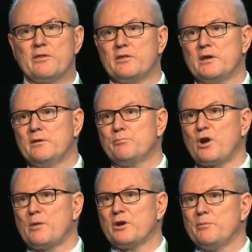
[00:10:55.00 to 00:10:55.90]
The
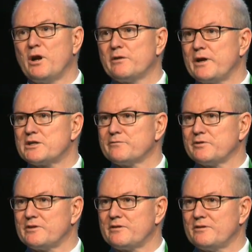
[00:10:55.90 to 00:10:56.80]
primary motivation
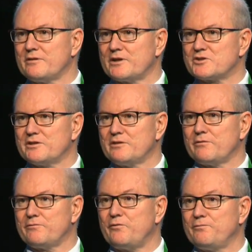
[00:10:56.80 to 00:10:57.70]
for this is actually
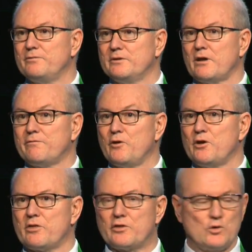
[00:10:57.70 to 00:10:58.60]
to
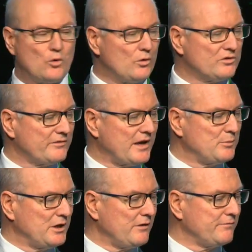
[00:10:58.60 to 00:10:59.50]
further the cause of
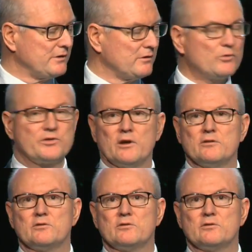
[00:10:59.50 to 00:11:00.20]
ABF and also